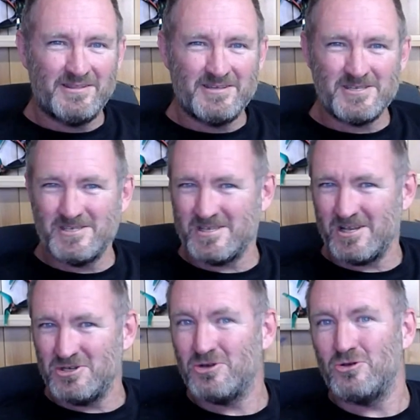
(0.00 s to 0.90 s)
this is
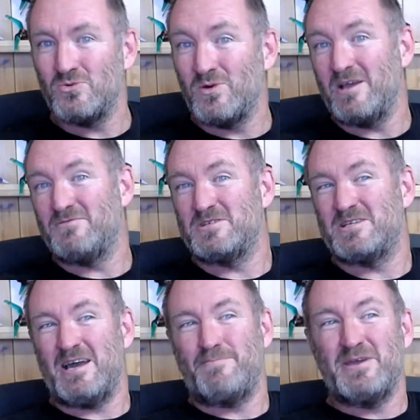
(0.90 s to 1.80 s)
such a good way of
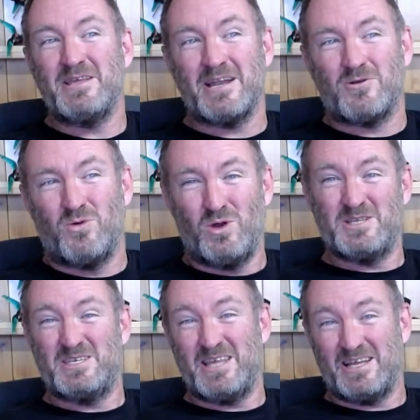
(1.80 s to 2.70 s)
just upping that
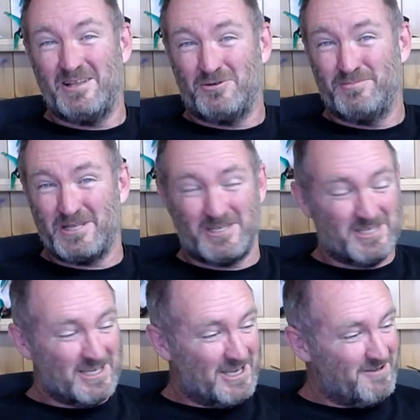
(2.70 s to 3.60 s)
quality that little bit
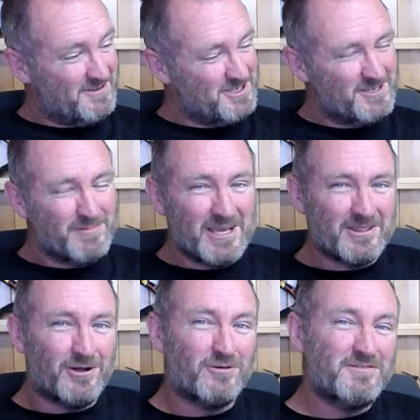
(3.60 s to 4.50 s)
to kind of just
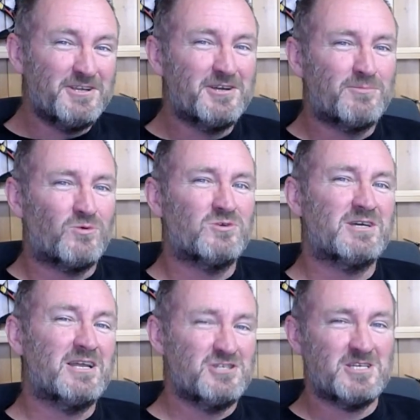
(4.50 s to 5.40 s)
make the whole video more
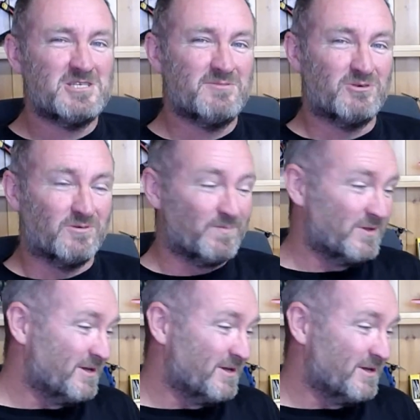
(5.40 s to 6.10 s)
digestible.